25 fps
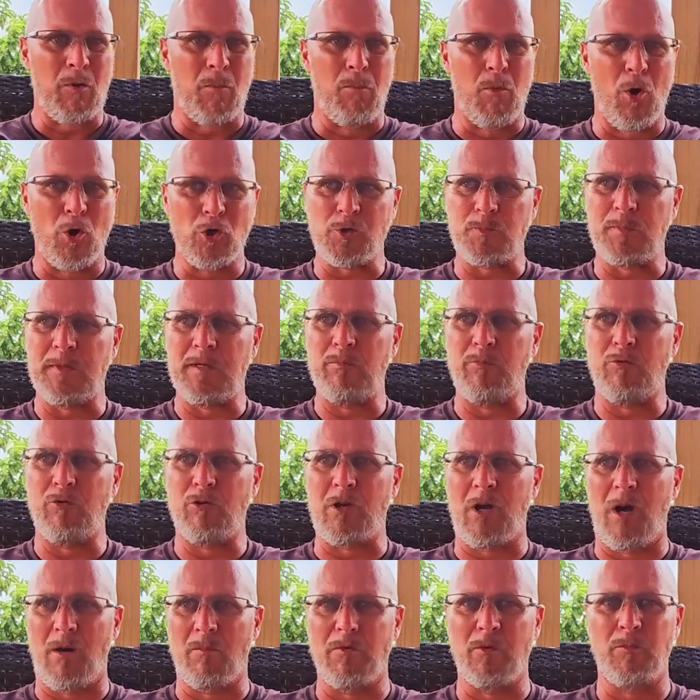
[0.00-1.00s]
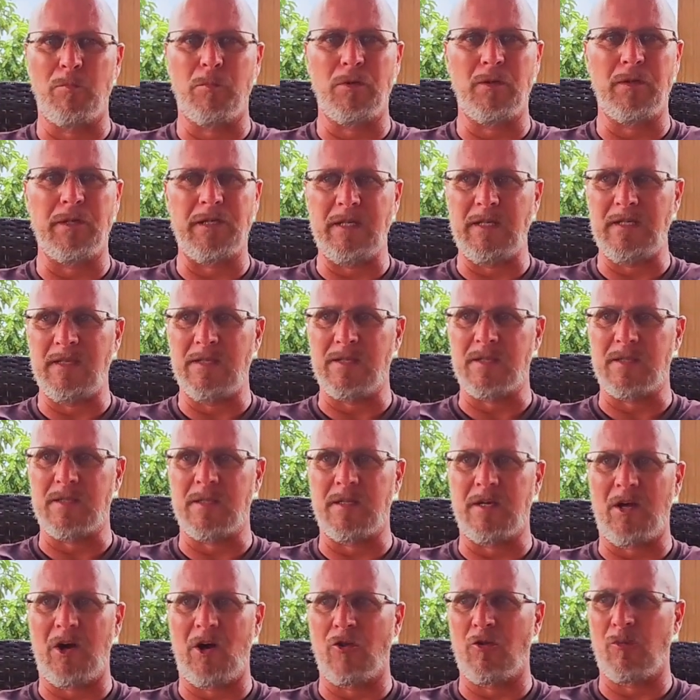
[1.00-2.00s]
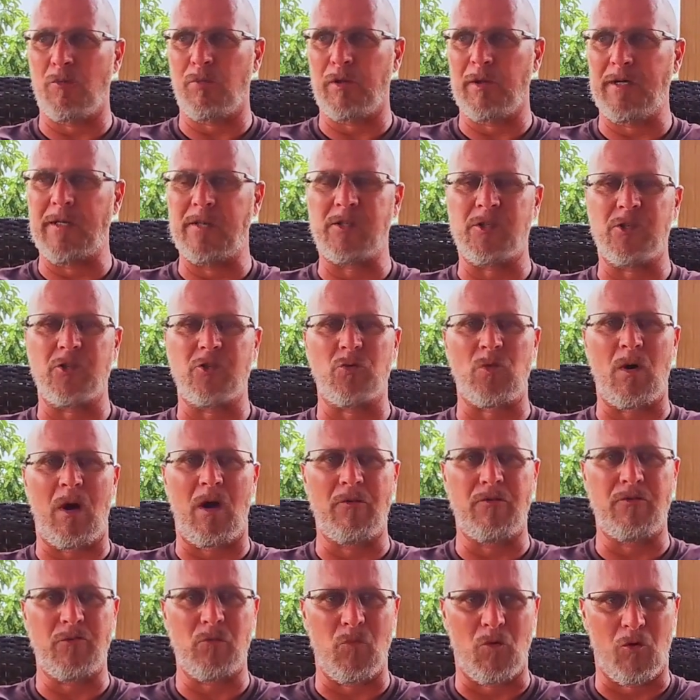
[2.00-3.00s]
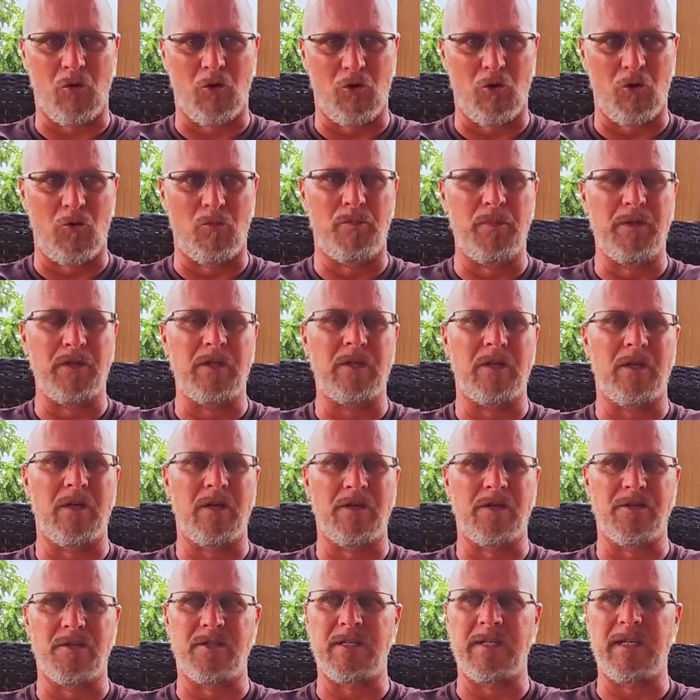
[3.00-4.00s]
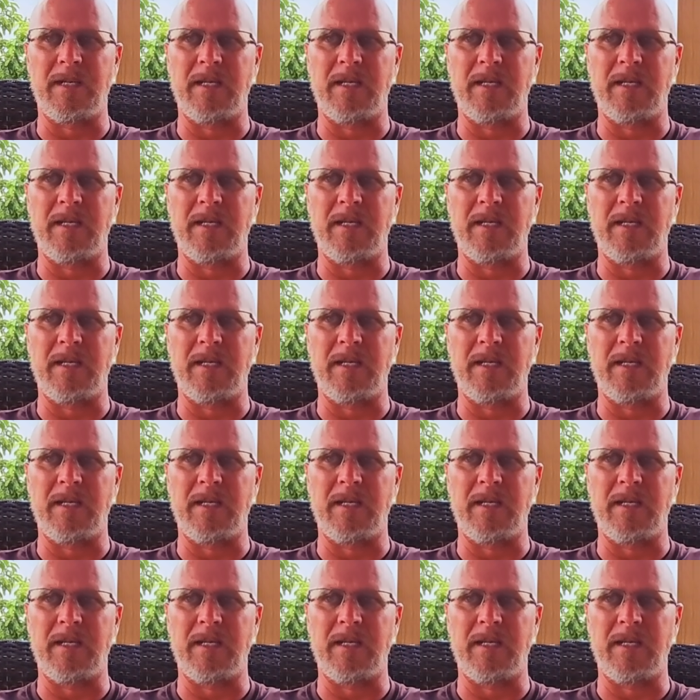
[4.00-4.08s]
most people come to Belize and other places throughout the world because